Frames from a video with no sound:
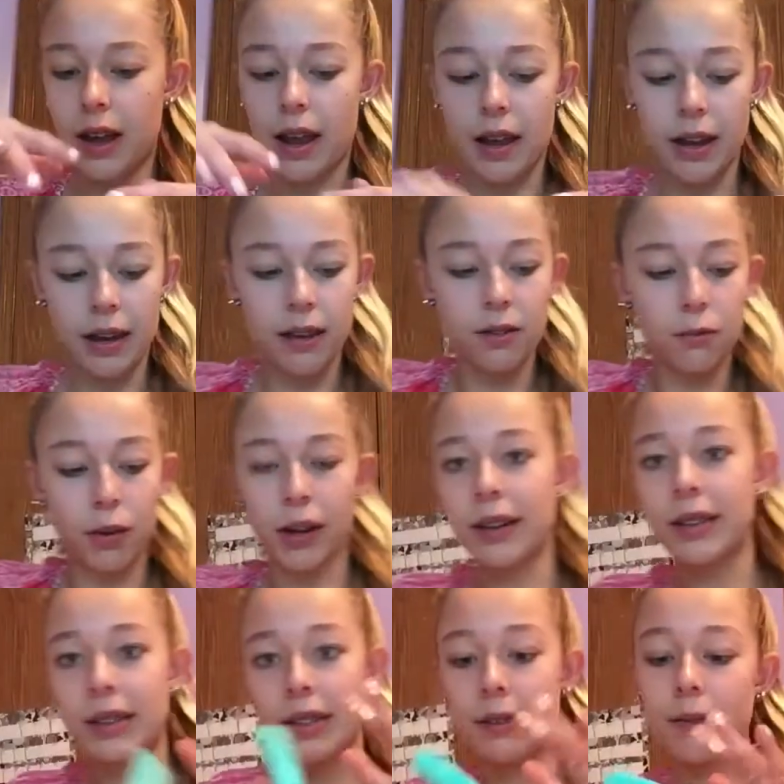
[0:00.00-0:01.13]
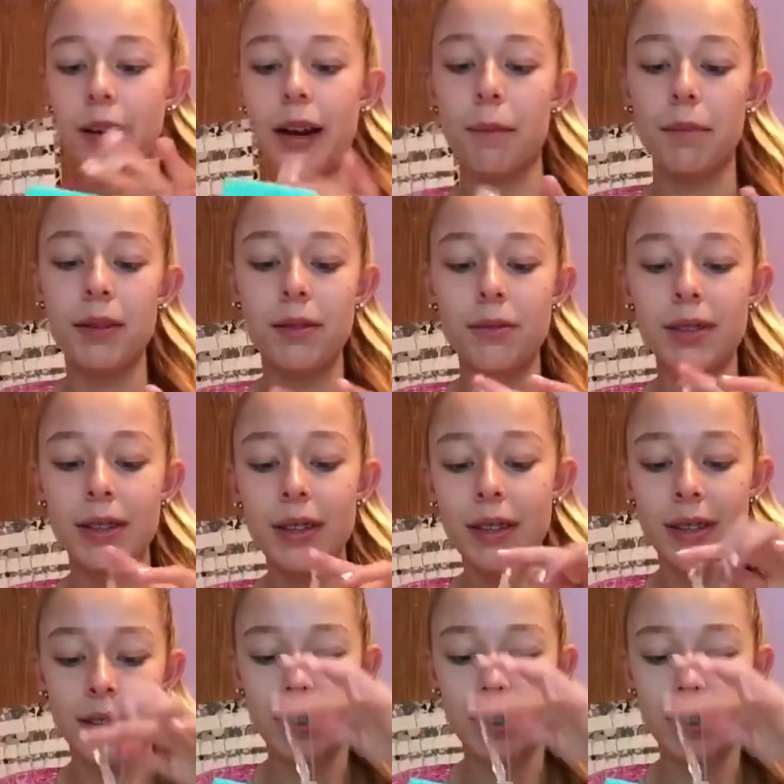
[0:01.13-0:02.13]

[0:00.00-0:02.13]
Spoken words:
and we're going to see what happens with this